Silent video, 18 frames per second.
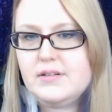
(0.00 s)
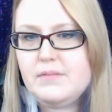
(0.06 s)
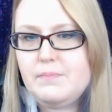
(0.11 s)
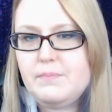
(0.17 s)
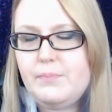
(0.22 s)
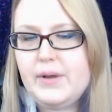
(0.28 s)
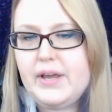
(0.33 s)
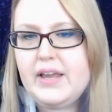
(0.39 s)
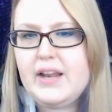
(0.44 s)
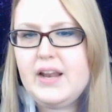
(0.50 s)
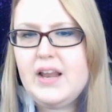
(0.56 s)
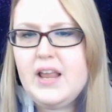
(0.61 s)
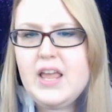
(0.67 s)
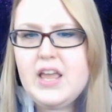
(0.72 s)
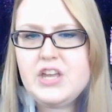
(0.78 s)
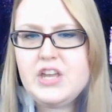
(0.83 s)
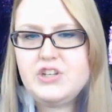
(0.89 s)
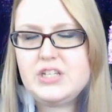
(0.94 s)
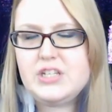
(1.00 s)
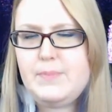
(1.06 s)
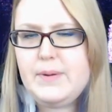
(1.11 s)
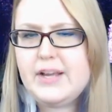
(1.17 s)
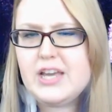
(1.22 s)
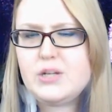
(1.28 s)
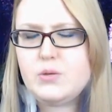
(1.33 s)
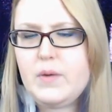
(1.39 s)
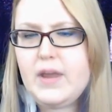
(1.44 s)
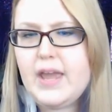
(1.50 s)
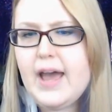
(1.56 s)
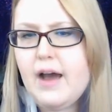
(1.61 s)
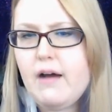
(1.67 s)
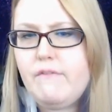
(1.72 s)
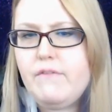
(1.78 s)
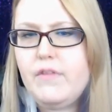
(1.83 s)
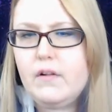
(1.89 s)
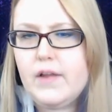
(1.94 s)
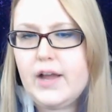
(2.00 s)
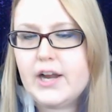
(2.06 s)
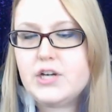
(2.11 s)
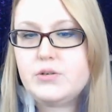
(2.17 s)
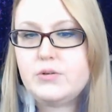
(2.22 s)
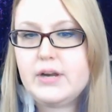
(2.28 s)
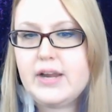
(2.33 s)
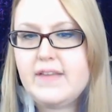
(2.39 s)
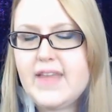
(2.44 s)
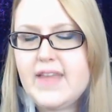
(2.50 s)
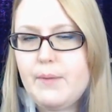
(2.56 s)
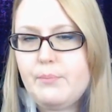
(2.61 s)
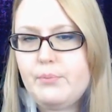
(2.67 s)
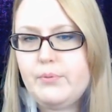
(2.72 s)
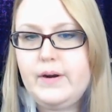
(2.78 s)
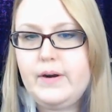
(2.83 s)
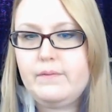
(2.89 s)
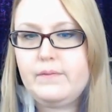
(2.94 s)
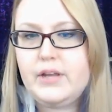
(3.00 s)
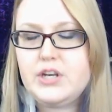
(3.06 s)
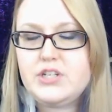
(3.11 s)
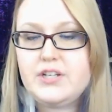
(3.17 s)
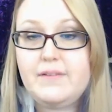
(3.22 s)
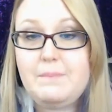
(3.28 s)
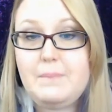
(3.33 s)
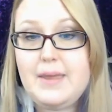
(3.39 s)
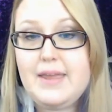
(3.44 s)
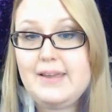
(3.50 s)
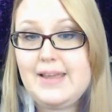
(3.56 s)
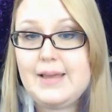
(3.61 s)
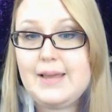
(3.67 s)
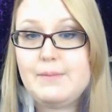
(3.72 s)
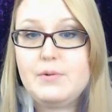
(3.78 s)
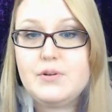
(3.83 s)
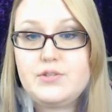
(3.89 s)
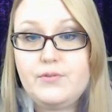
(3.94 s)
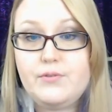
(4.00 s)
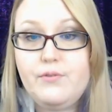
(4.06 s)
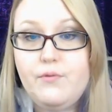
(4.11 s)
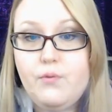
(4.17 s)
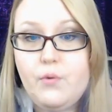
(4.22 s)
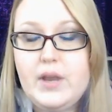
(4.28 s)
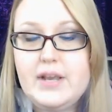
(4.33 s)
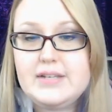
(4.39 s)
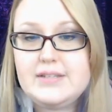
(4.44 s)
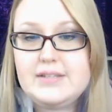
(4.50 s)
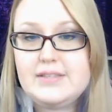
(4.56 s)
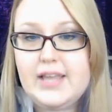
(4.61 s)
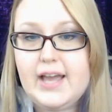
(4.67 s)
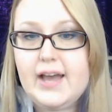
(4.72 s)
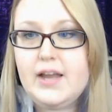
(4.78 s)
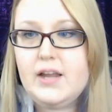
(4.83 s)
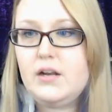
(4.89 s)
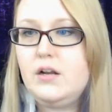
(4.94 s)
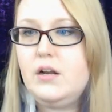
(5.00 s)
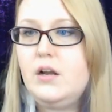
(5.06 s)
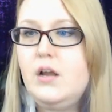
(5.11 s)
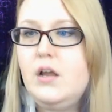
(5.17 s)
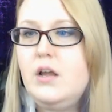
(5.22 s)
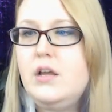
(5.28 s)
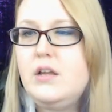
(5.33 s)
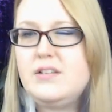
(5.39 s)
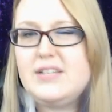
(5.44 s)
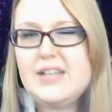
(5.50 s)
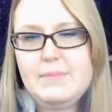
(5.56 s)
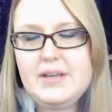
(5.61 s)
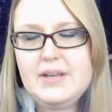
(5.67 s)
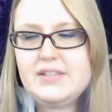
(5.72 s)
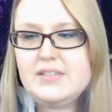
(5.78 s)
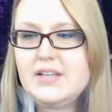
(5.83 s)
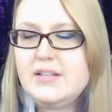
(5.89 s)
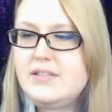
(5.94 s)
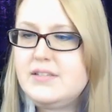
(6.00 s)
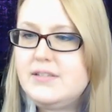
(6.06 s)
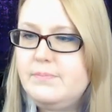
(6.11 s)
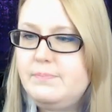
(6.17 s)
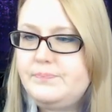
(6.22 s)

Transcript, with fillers: but just because we have the luxury and that privilege of being able to voice that. Does that make sense?